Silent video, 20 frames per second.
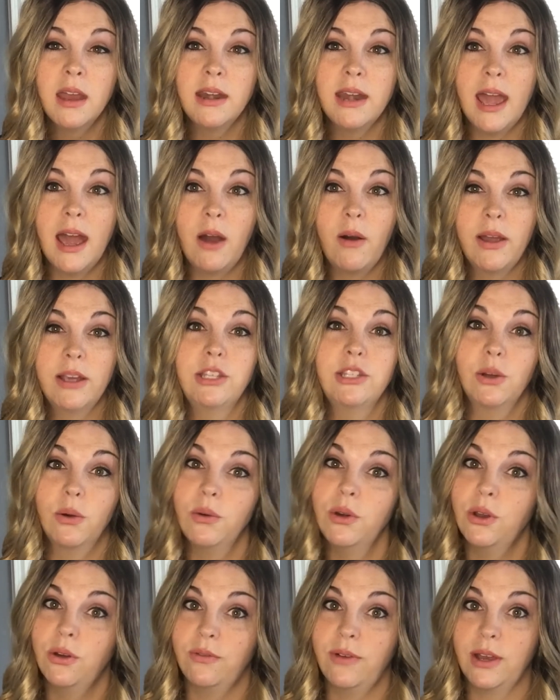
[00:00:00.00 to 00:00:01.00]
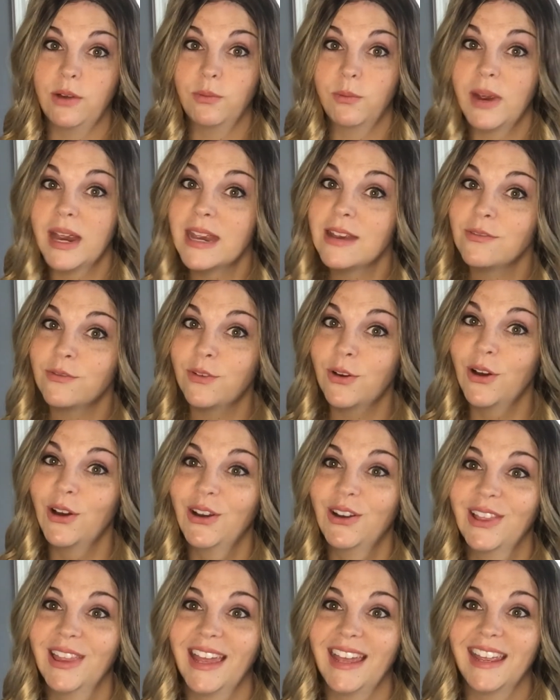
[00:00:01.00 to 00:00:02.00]
Now, I don't know if I'd wait
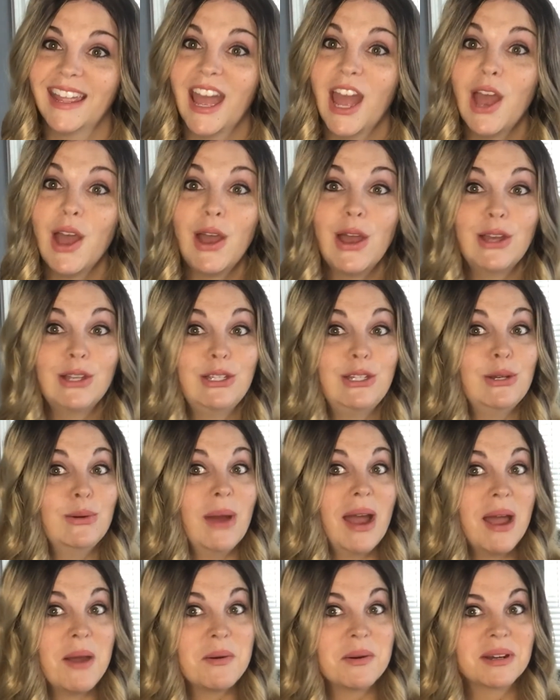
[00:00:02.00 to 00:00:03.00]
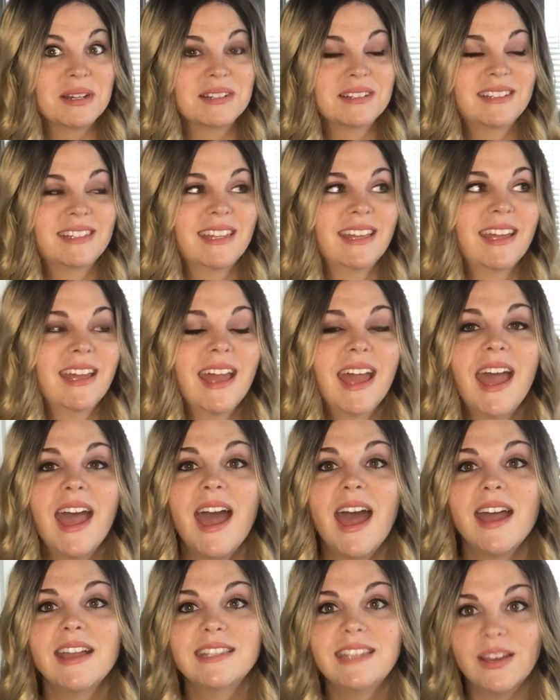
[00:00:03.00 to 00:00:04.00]
for like 2 hours.
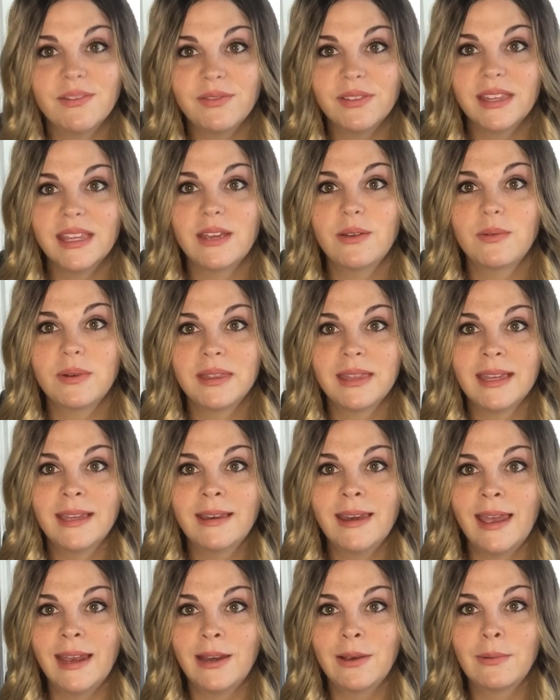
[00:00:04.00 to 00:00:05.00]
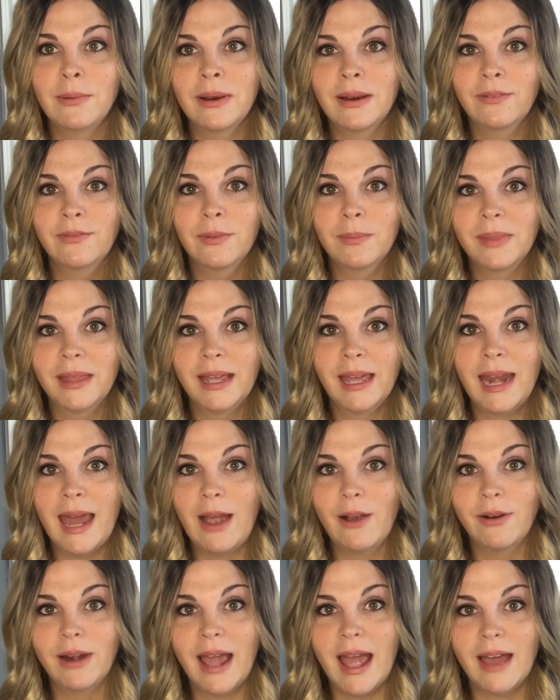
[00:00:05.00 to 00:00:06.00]
Definitely within anywhere from like an
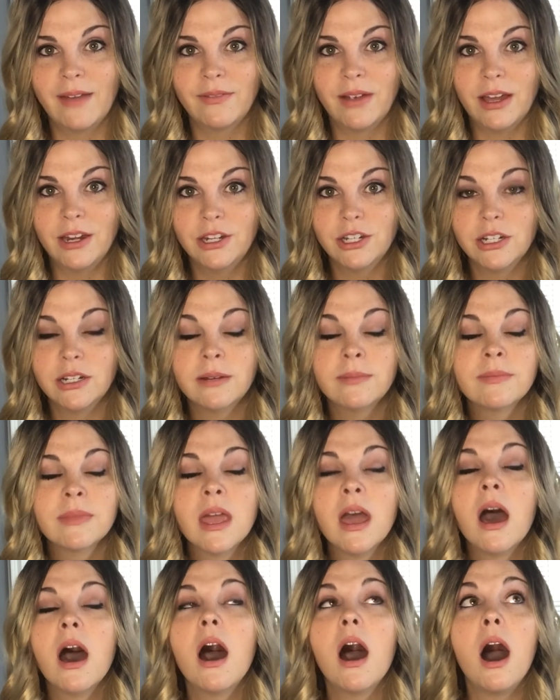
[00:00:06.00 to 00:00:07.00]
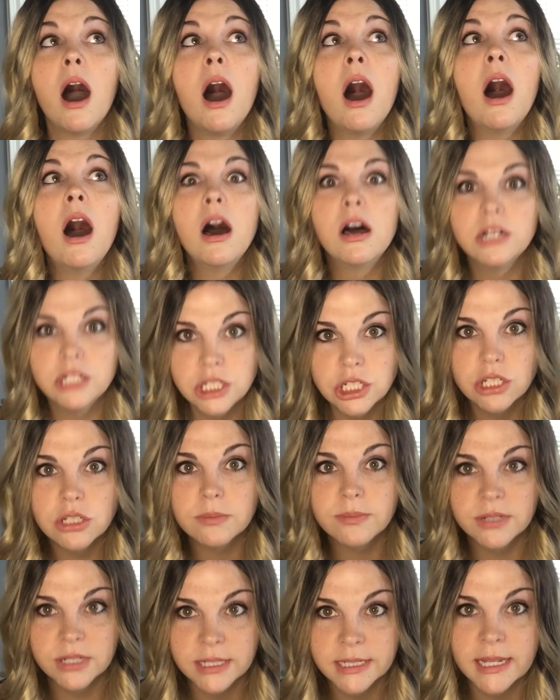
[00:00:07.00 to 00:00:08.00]
hour and a half under.
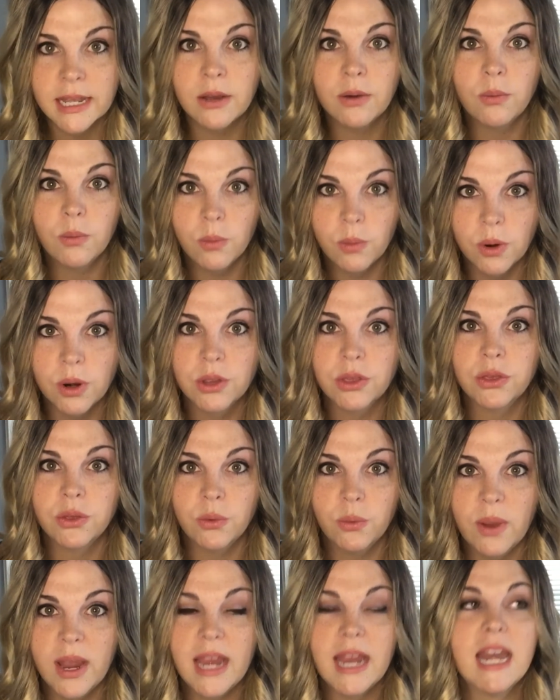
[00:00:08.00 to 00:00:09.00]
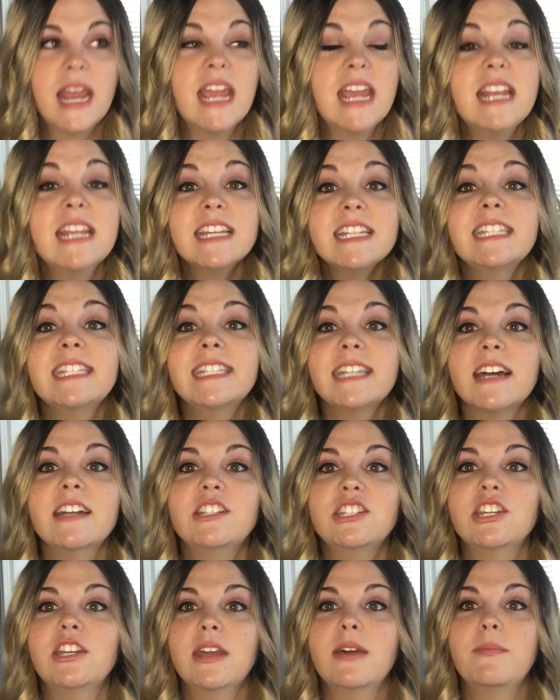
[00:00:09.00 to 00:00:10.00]
100% worth the wait. It is
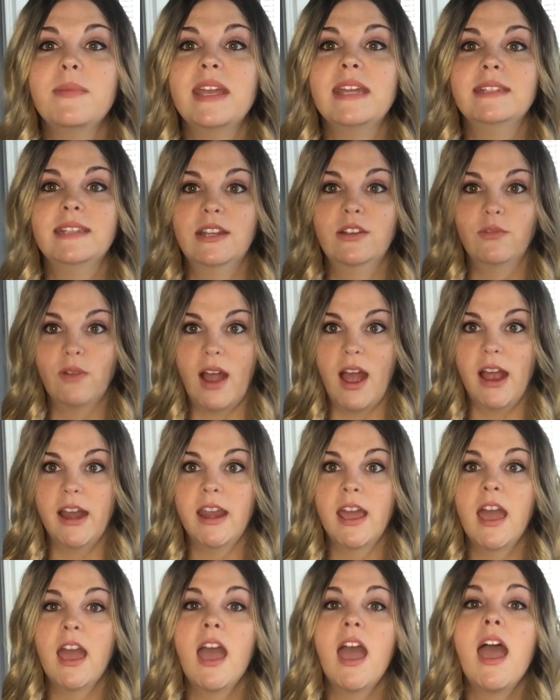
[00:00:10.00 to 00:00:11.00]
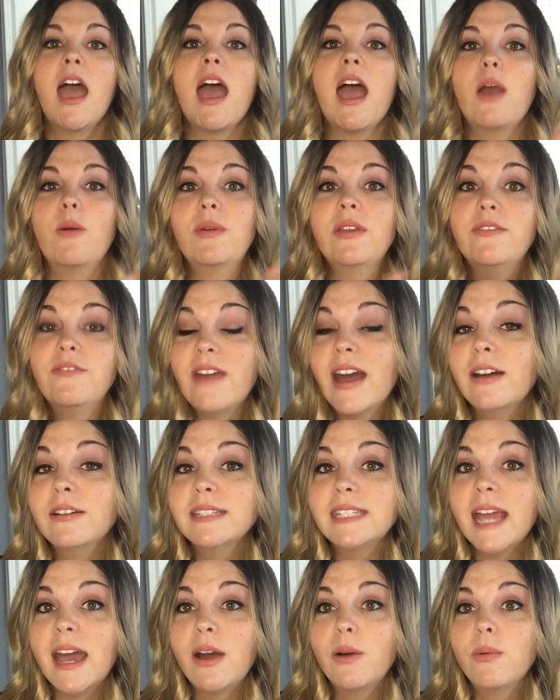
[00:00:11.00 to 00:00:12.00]
such an amazing ride. And we
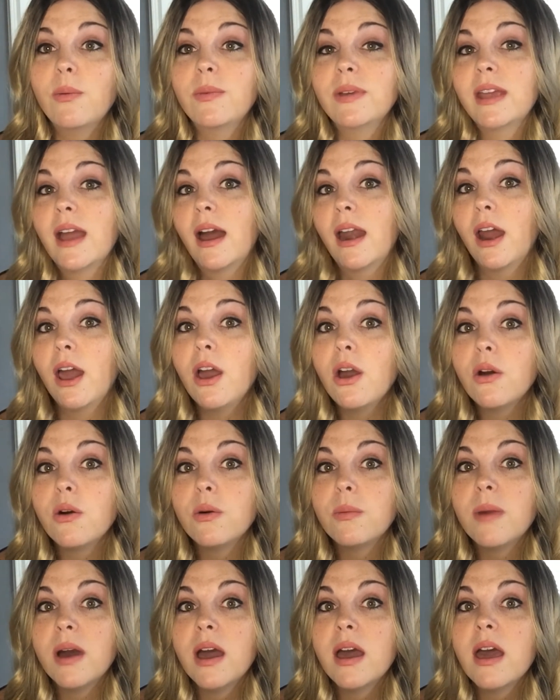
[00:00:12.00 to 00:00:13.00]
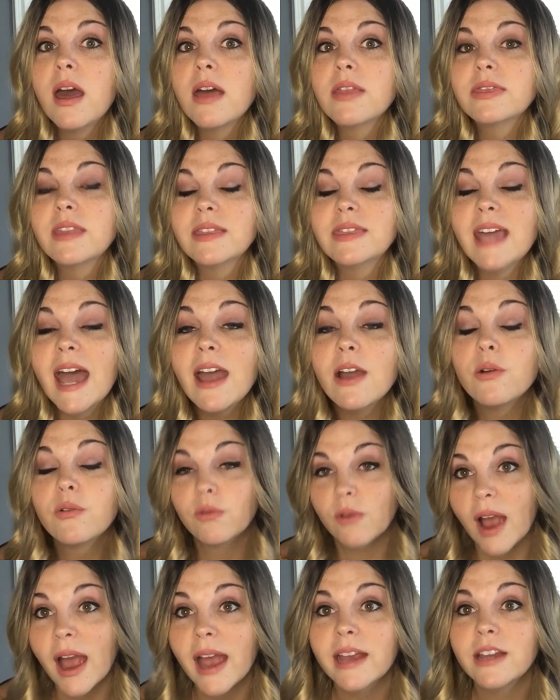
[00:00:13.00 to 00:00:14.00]
found out when we got home that that
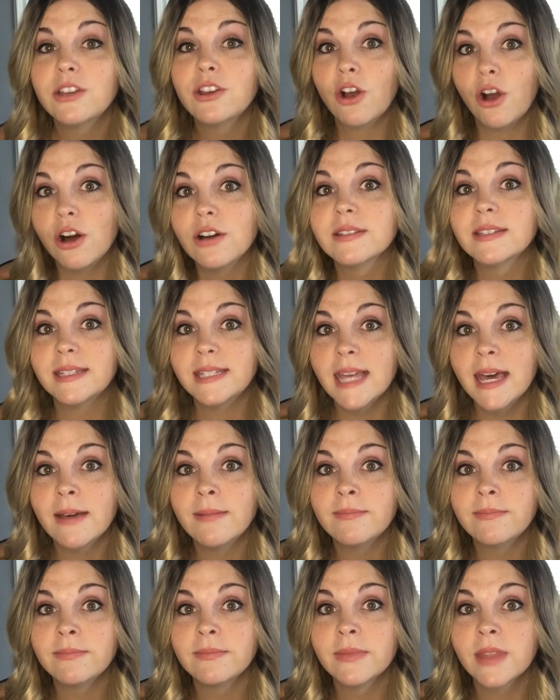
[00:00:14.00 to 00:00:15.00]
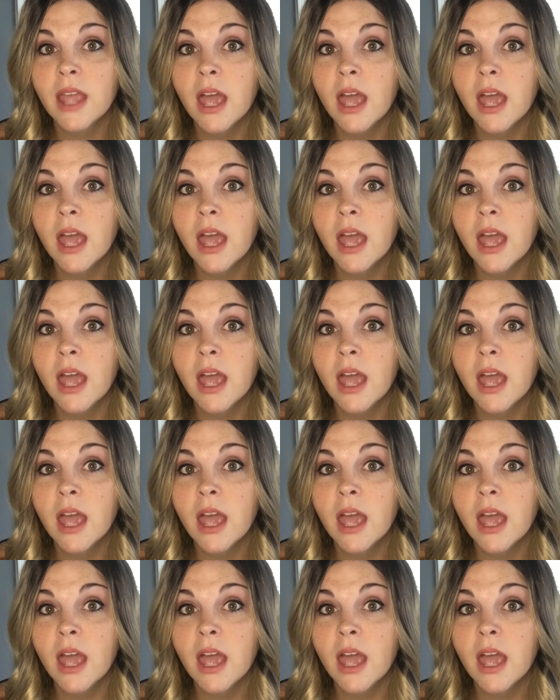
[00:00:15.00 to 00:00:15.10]
ride cost them